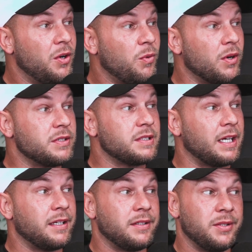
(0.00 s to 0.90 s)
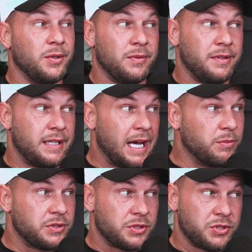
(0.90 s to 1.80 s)
where it's like, dude, that
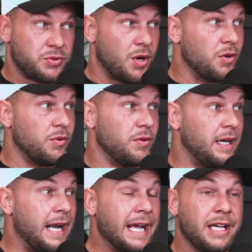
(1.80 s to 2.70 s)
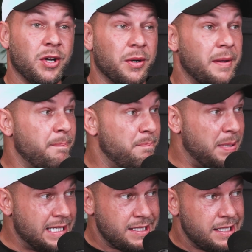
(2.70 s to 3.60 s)
was a struggle. And I could go to
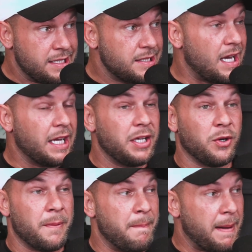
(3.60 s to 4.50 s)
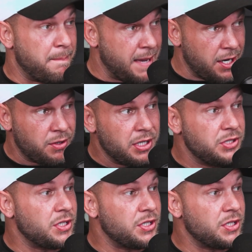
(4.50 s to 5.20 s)
business, I could go to my marriage, I